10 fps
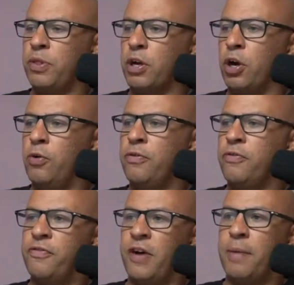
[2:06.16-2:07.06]
with the code
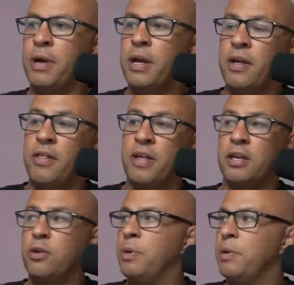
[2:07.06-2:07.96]
FAB.
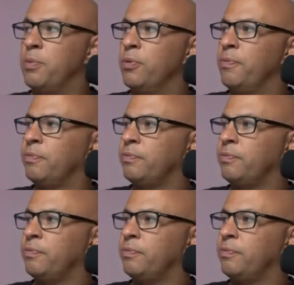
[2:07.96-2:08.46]
Thank you, people.